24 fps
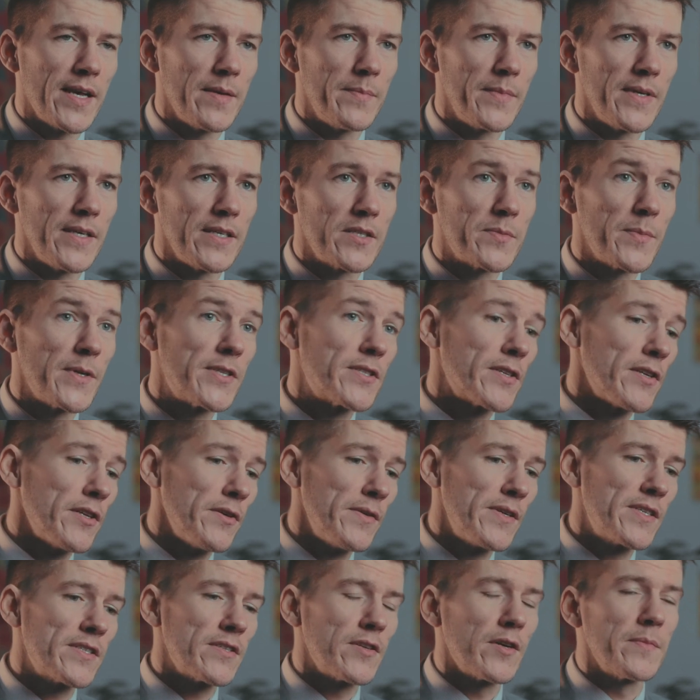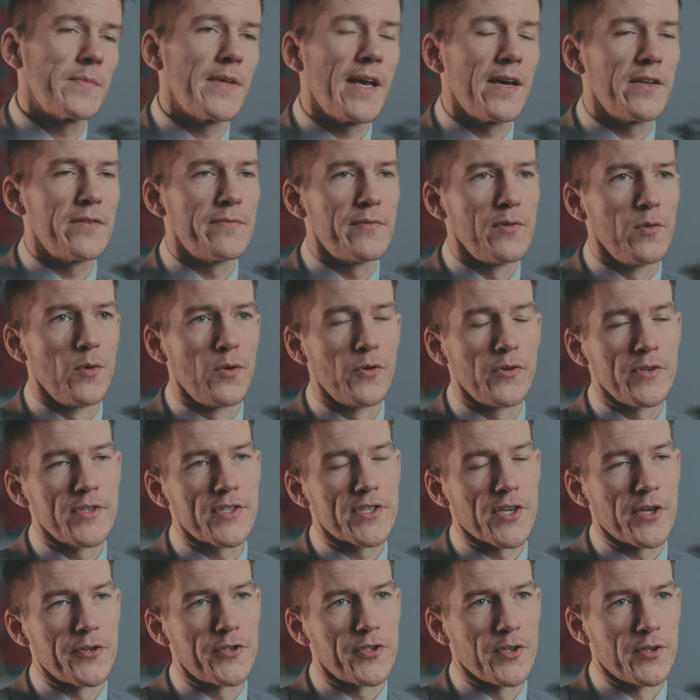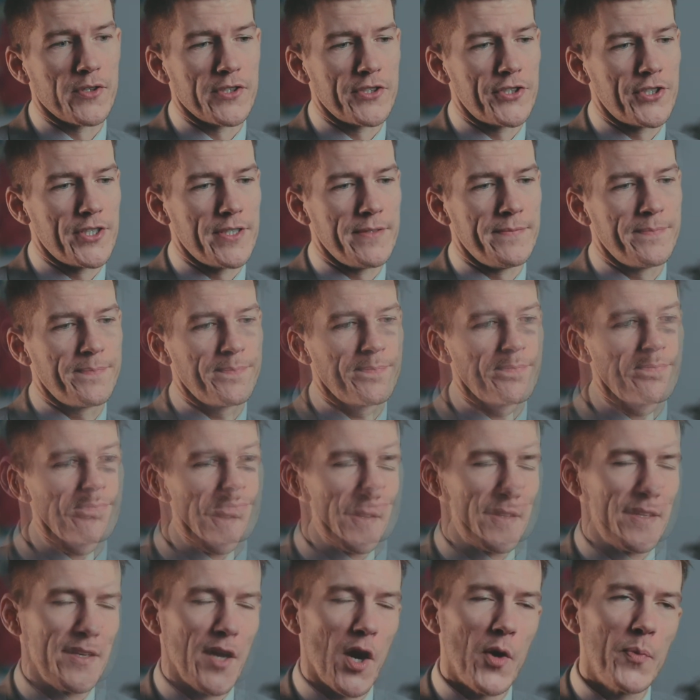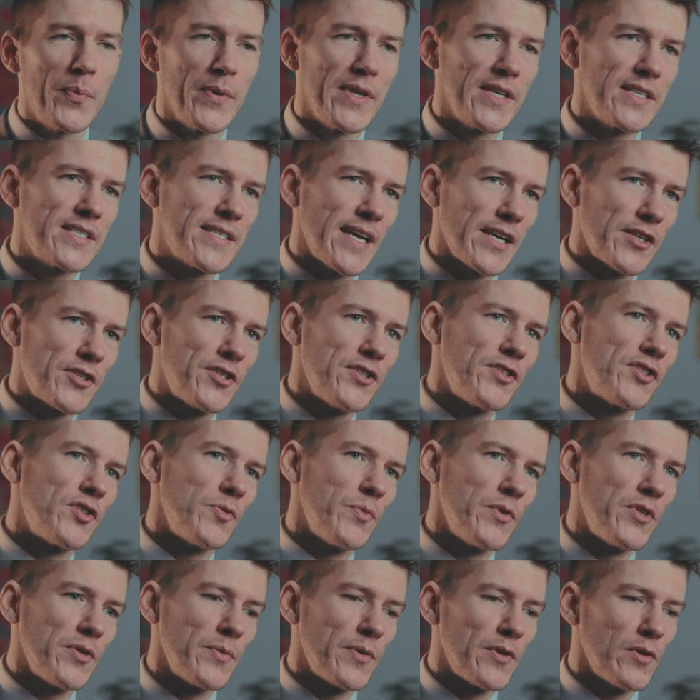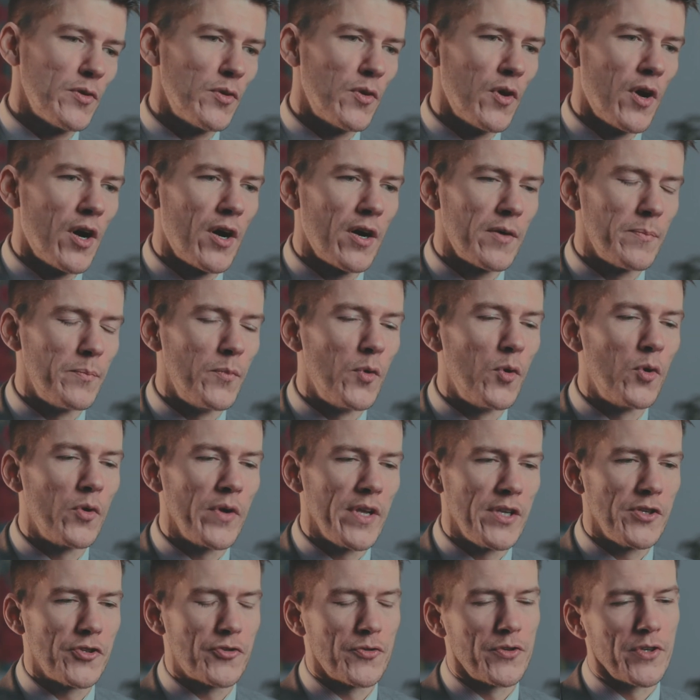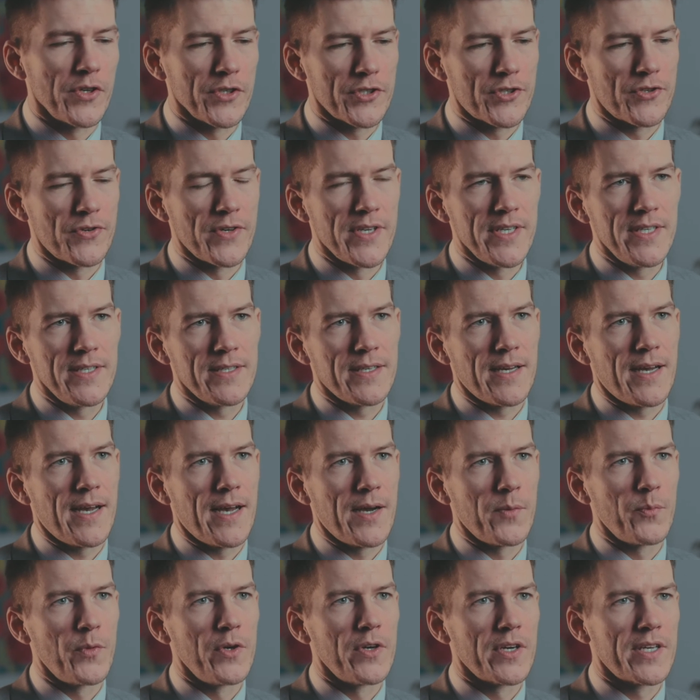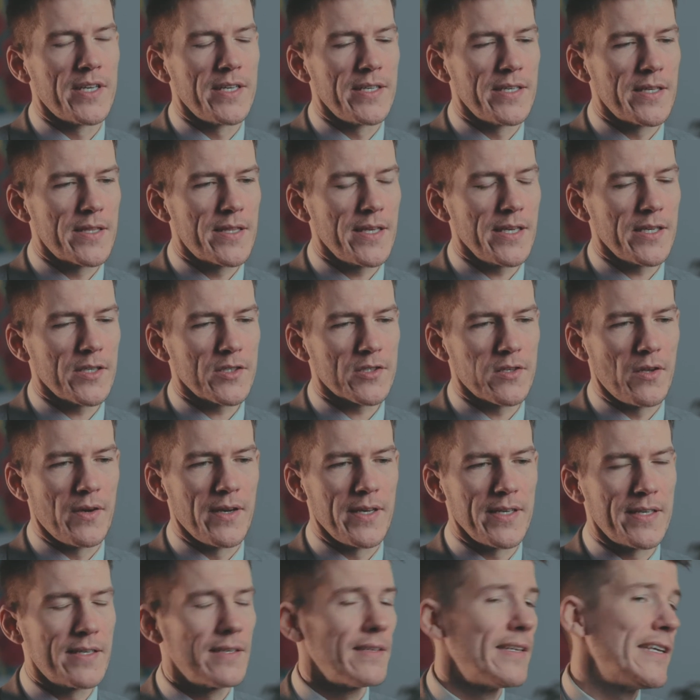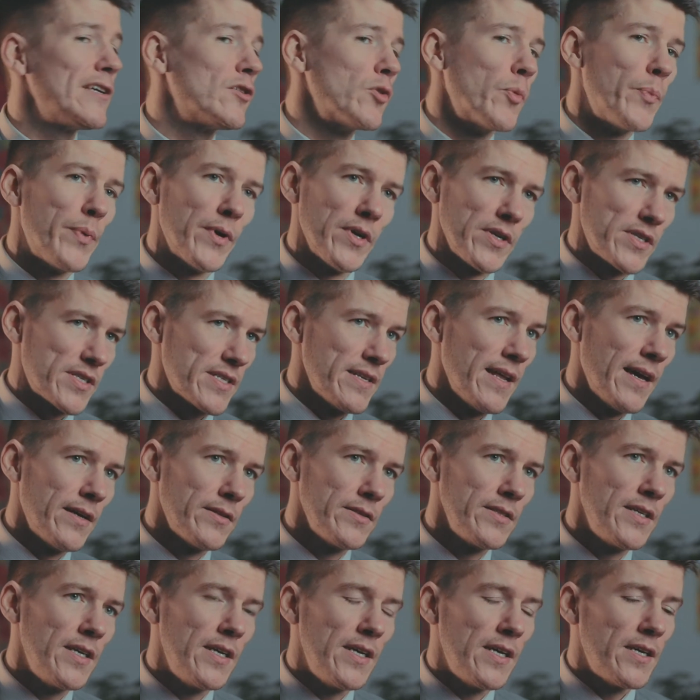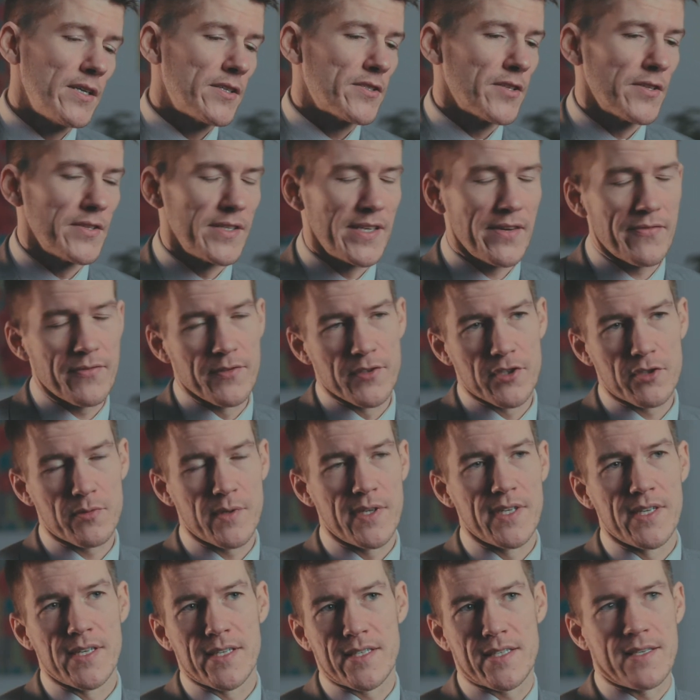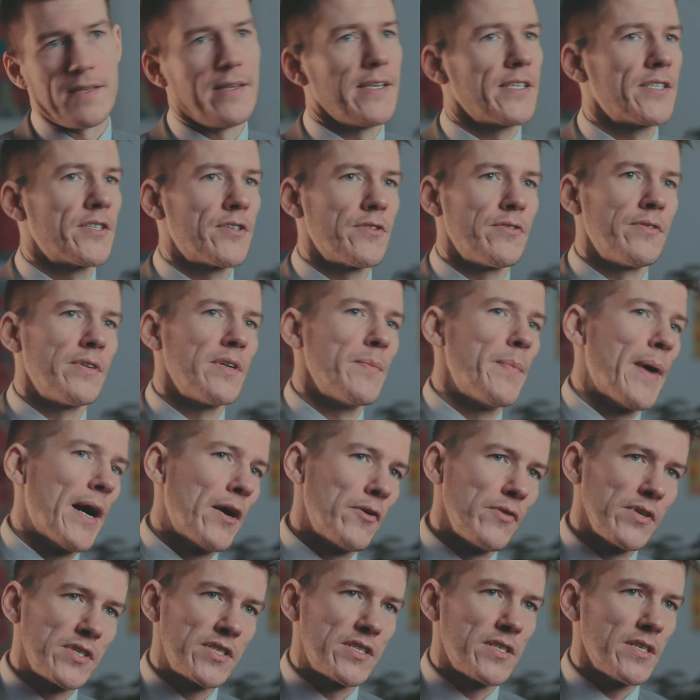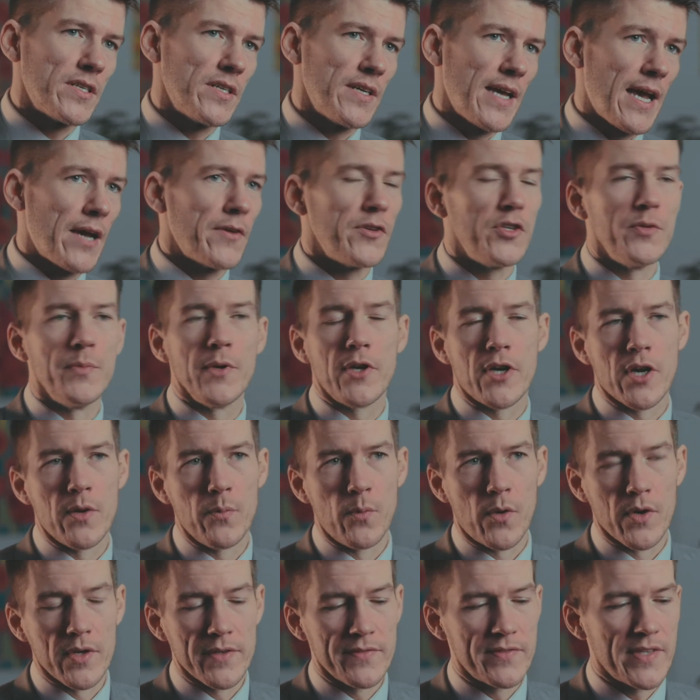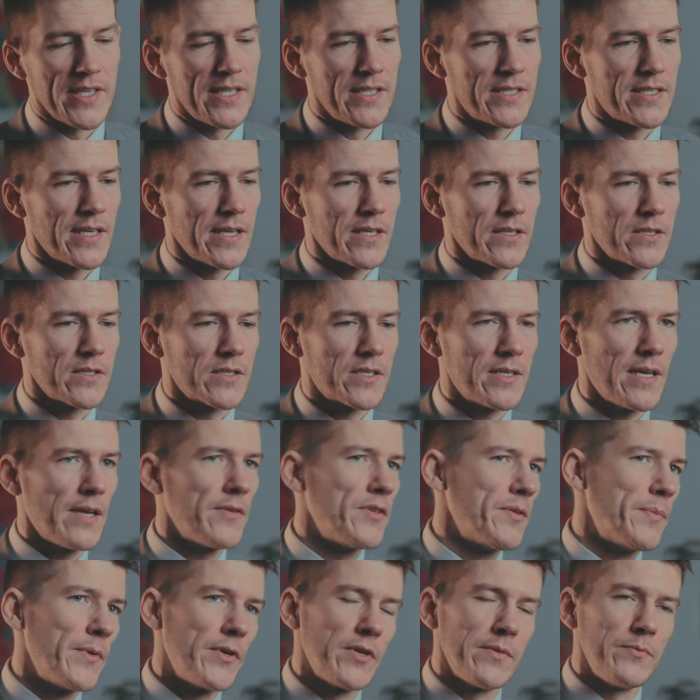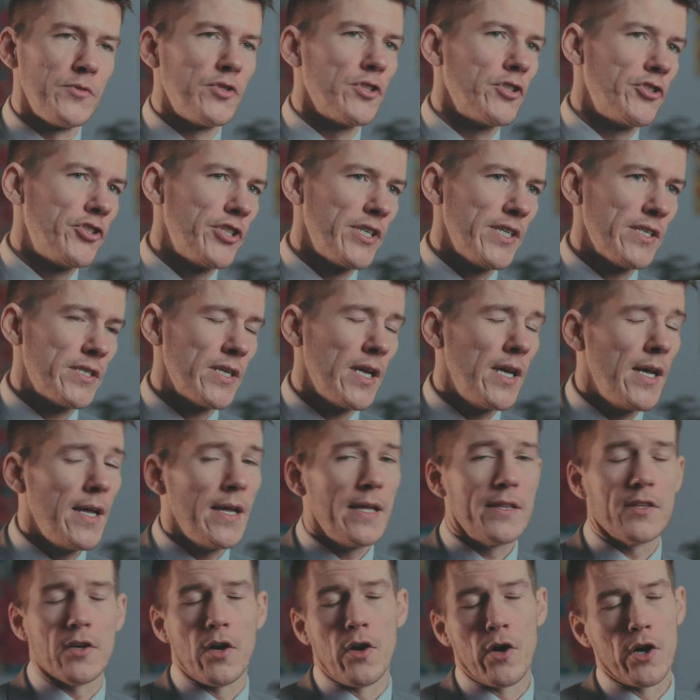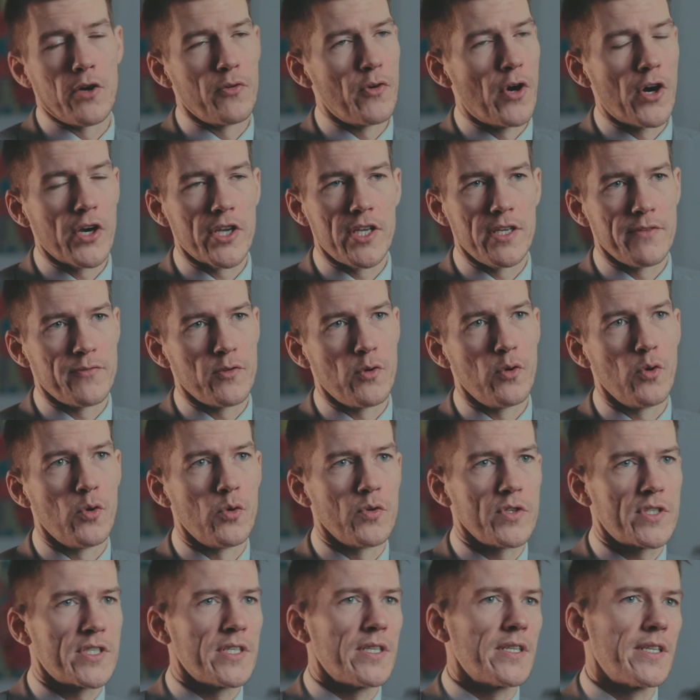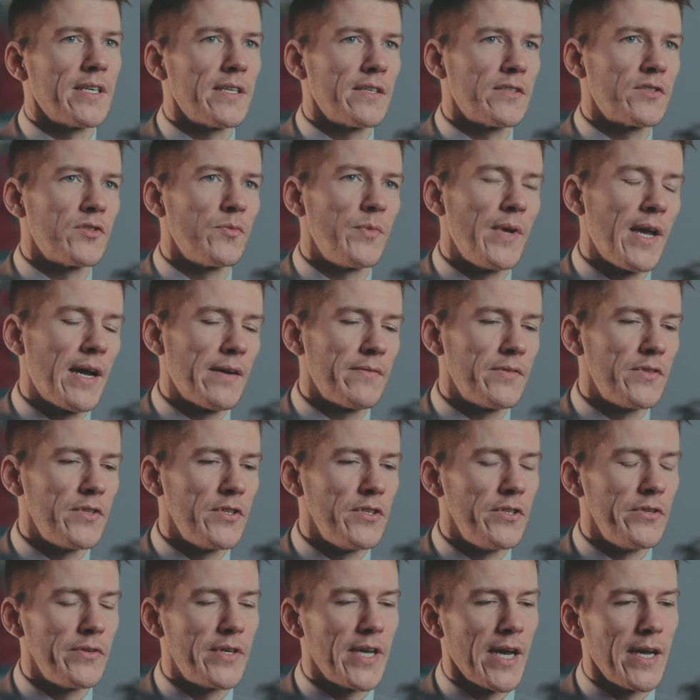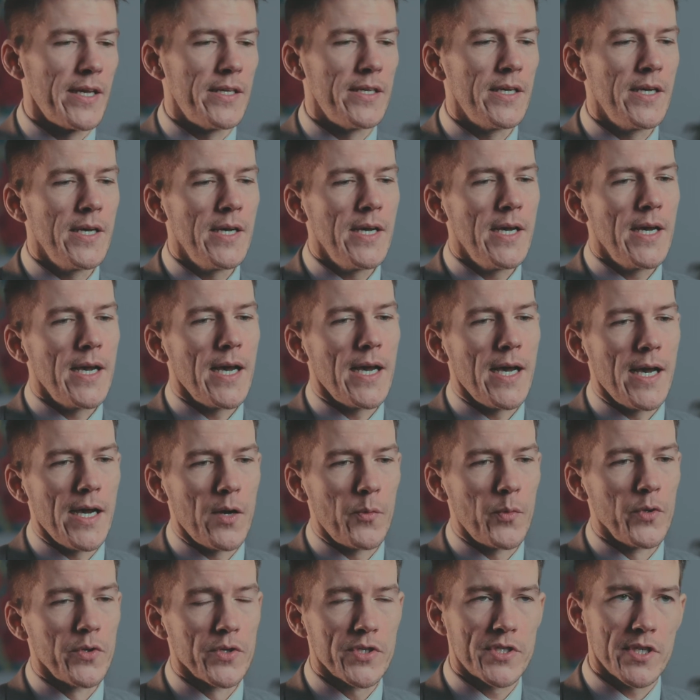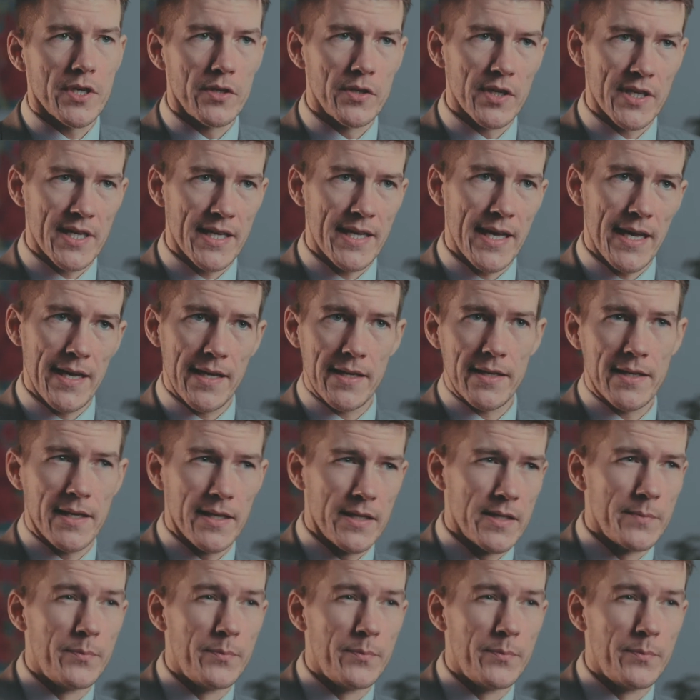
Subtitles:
name is Mr. Lewis and I'm the Head of Law and Sociology. The opening sections that we do in law are more introductory, and we're looking at things like legal personnel, so the difference between a solicitor and a barrister, how you become one of these things, how you become judges, the hierarchy of courts and things that we have in the UK. We also look again in the